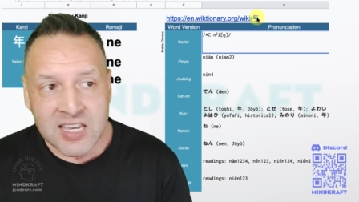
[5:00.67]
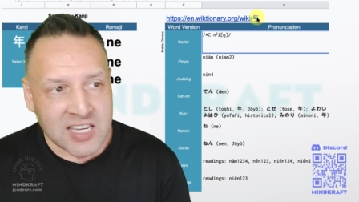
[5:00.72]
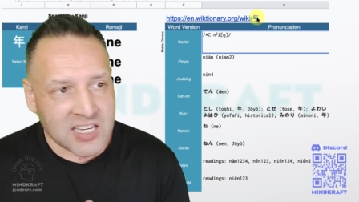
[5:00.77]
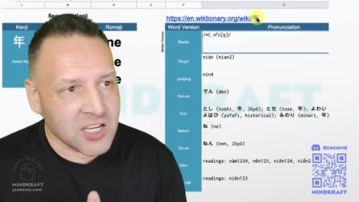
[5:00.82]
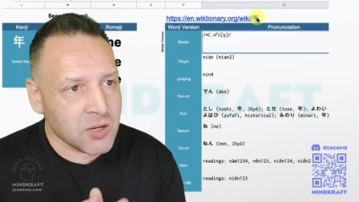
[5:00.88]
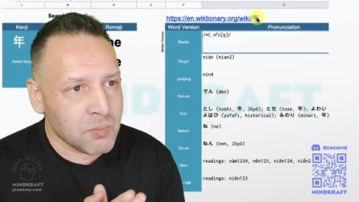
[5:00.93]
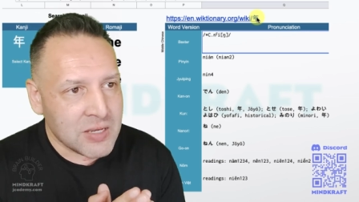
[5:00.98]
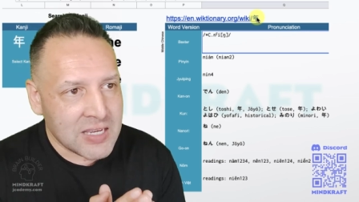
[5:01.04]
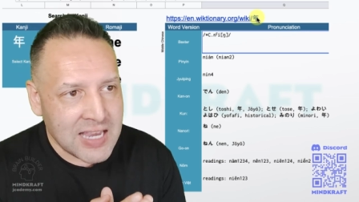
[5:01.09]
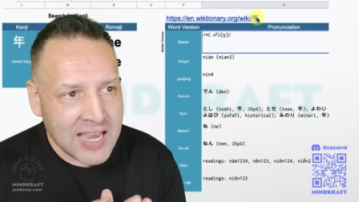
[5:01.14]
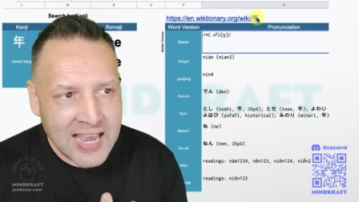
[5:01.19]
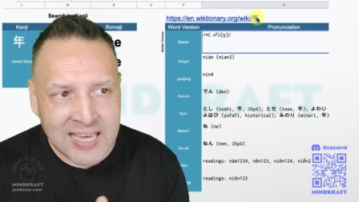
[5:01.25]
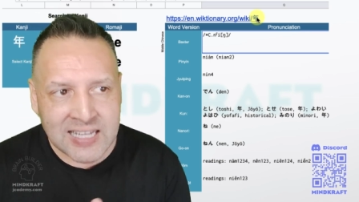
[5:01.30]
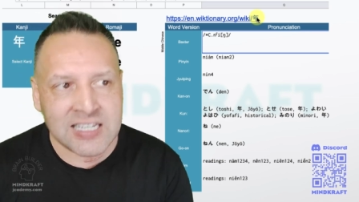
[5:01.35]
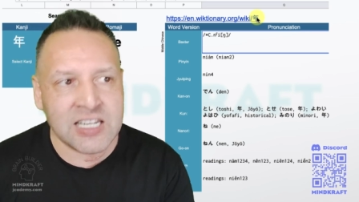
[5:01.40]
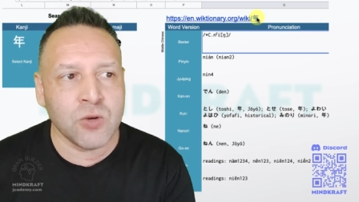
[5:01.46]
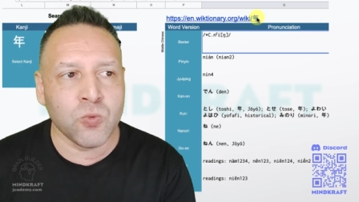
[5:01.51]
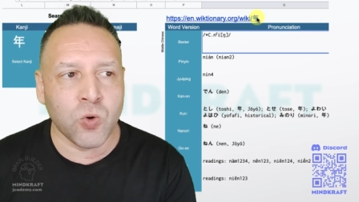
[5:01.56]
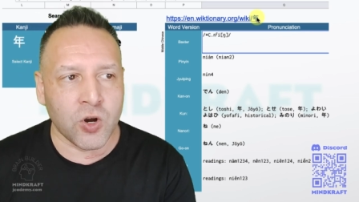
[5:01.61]
it can be
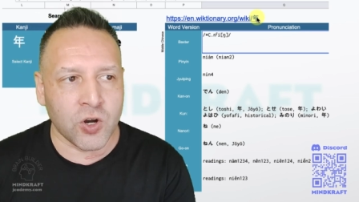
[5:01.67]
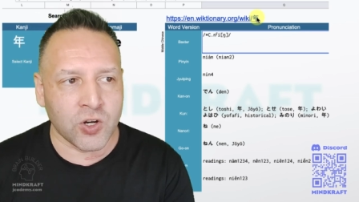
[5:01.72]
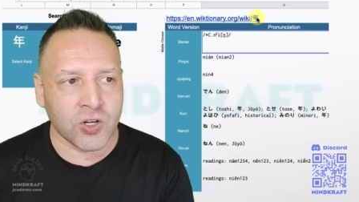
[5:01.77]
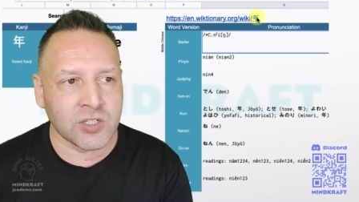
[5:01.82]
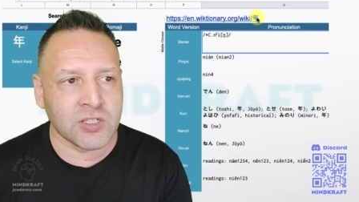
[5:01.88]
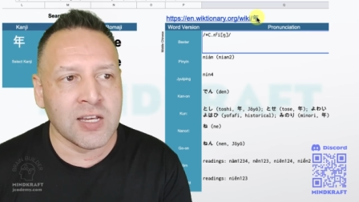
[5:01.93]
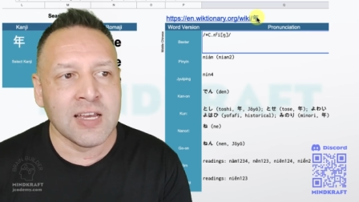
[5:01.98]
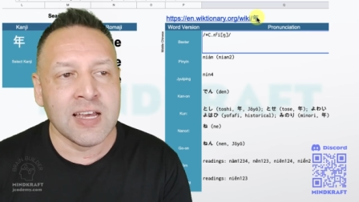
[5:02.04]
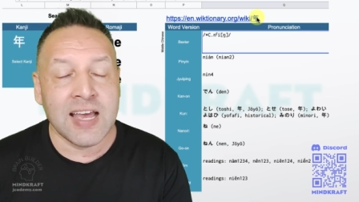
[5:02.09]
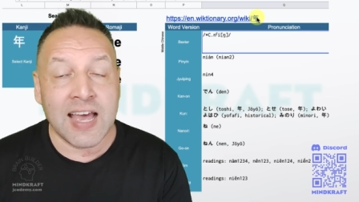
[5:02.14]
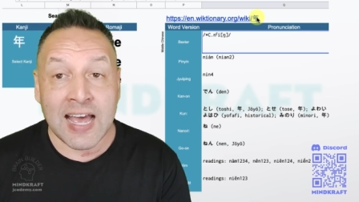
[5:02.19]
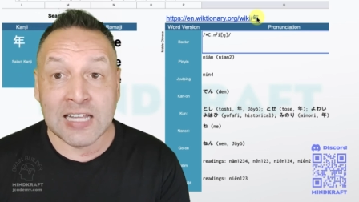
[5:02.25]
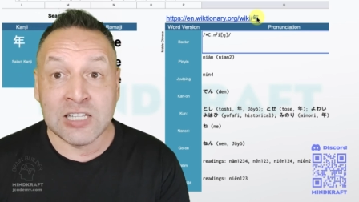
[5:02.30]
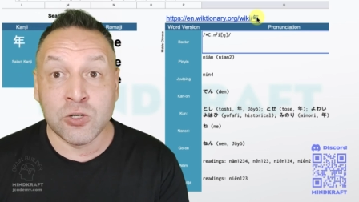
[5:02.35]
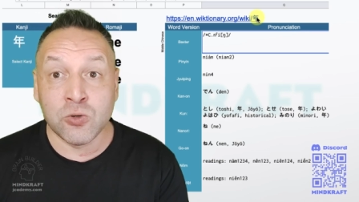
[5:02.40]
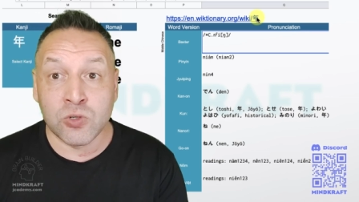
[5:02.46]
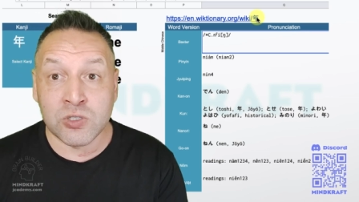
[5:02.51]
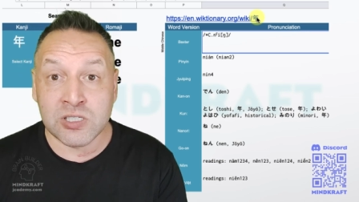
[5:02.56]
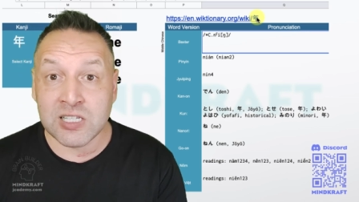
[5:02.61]
any word, and
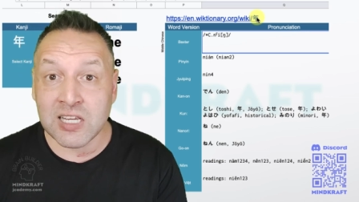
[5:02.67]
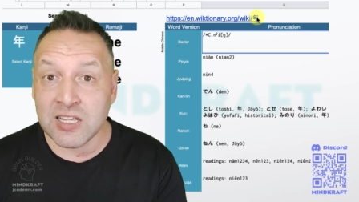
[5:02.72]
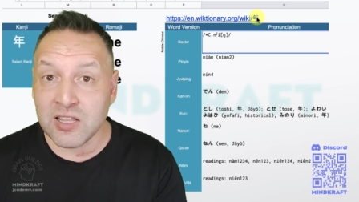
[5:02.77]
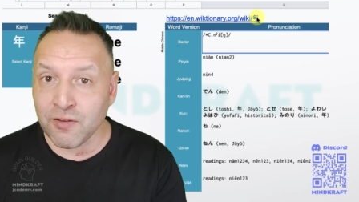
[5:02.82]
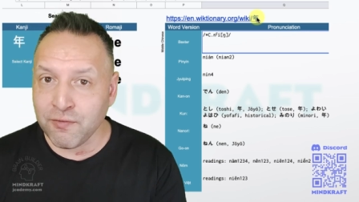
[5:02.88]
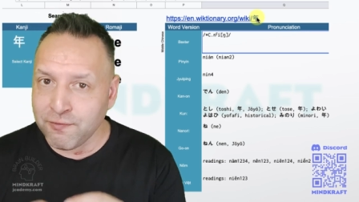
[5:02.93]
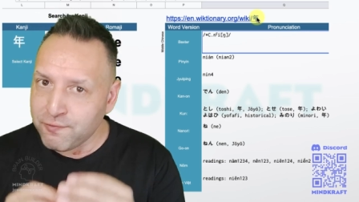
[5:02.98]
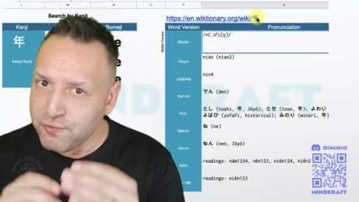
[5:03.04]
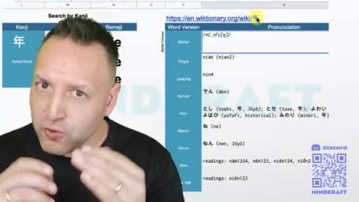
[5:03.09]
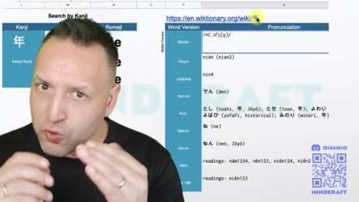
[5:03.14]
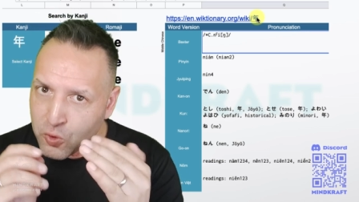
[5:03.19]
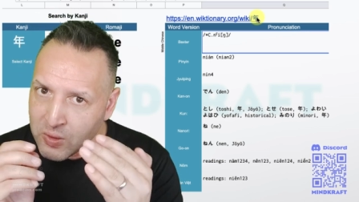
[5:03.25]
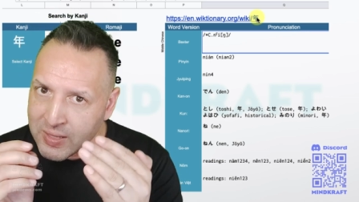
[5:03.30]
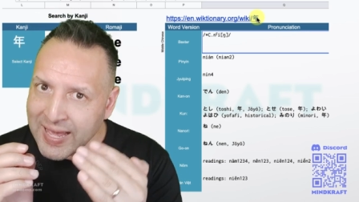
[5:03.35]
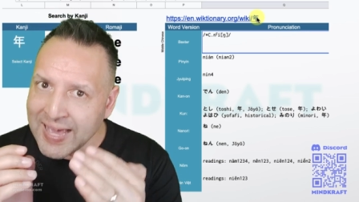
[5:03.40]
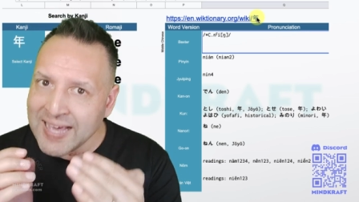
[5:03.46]
you will see the full